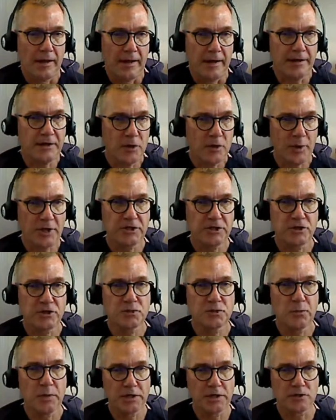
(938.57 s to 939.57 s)
Any
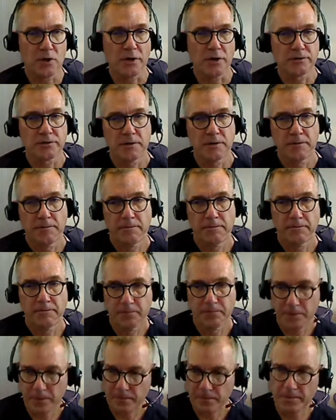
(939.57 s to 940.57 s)
questions, please ask.
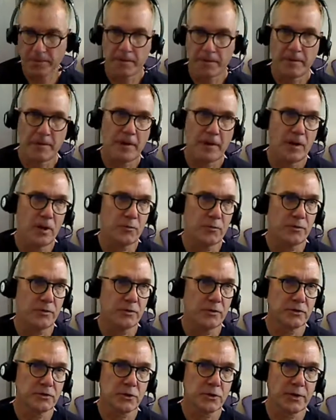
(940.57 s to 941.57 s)
I hope you
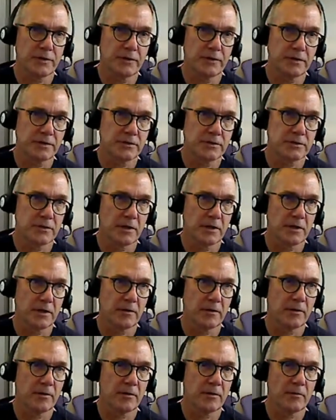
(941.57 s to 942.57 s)
enjoyed this
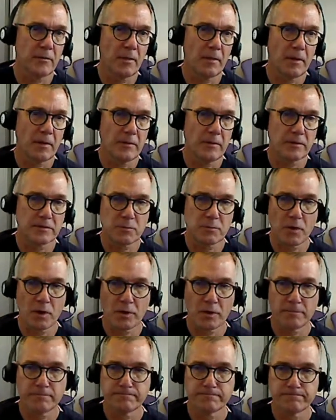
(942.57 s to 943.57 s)
uh, this blog.